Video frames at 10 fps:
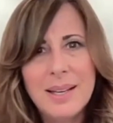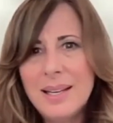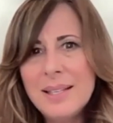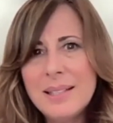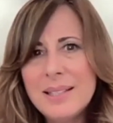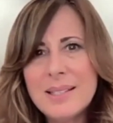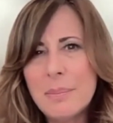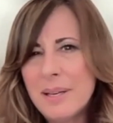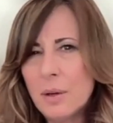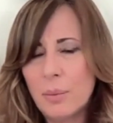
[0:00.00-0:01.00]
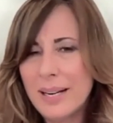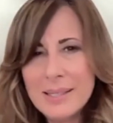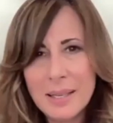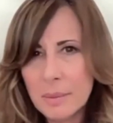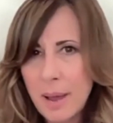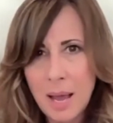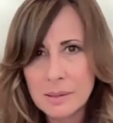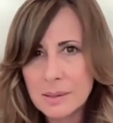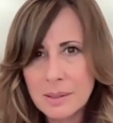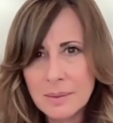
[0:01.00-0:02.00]
Healing doesn't mean erasing the
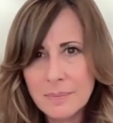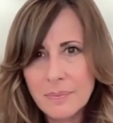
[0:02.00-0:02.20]
past.